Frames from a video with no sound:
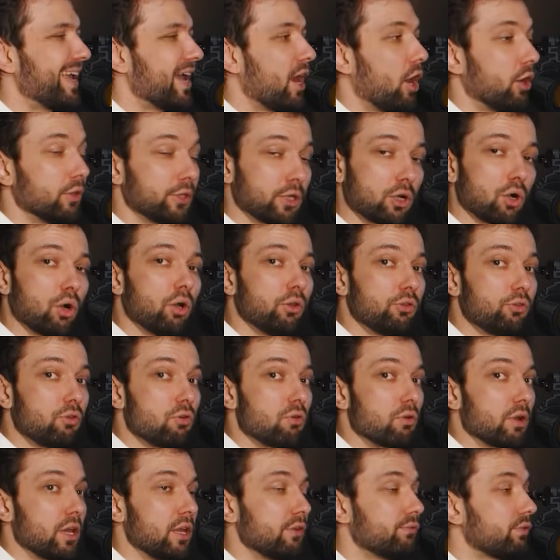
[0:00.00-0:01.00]
On the
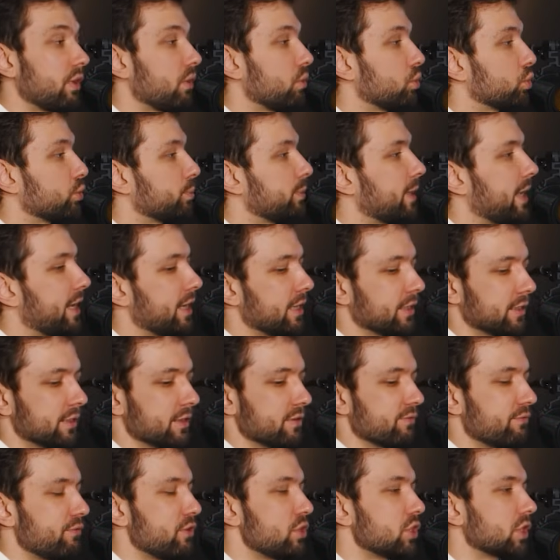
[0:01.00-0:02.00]
contrary, if I would play in an
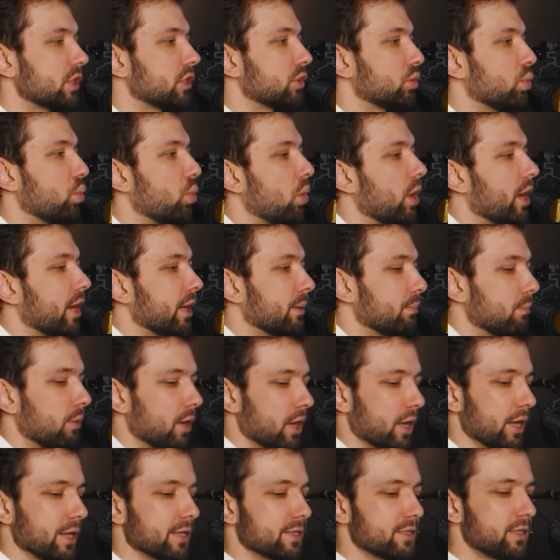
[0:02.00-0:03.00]
efficient way
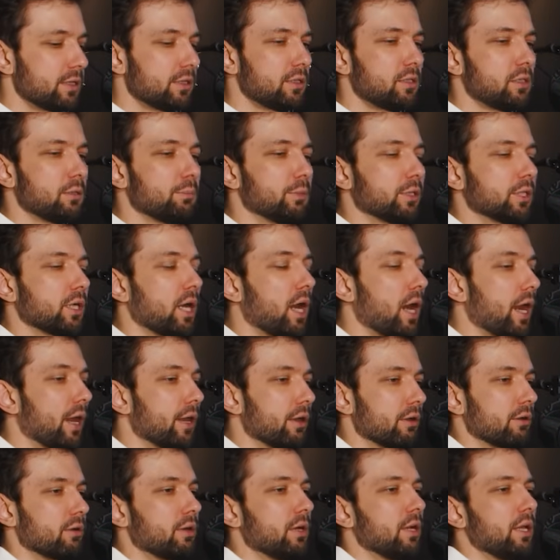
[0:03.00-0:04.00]
by sitting a little bit
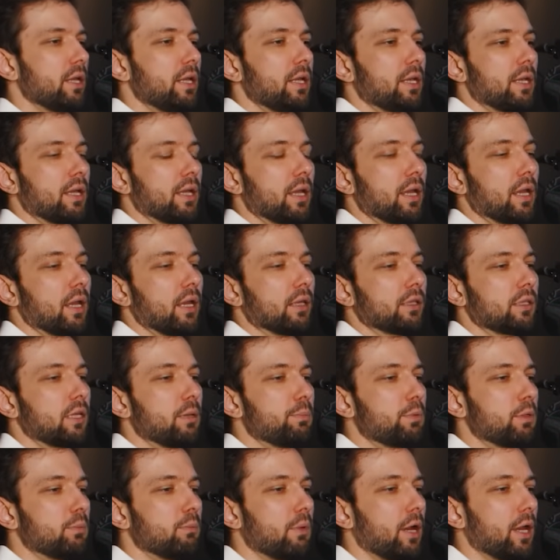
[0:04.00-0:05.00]
higher and
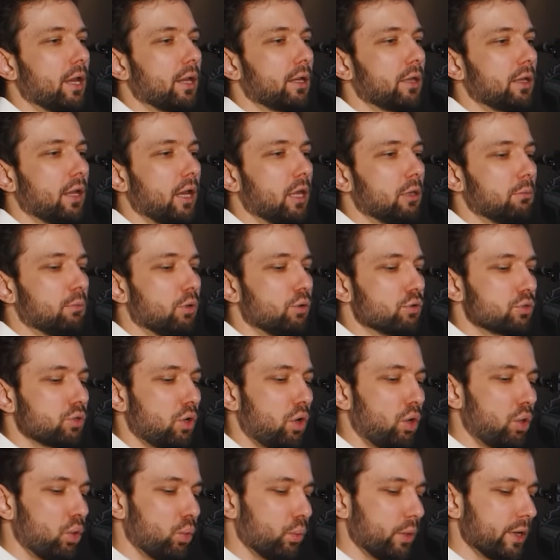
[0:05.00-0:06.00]
keeping my elbows
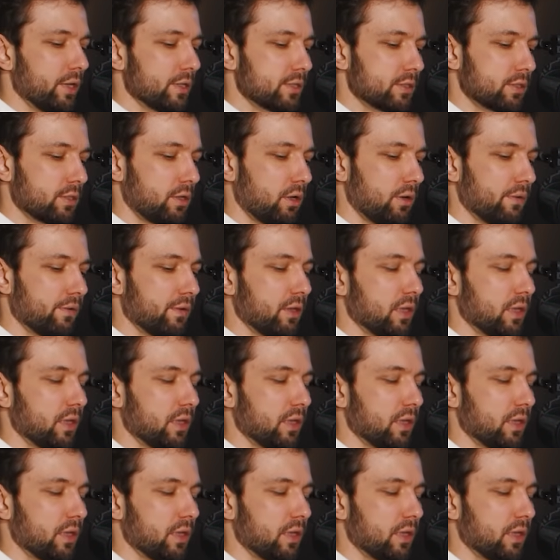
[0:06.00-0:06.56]
always on the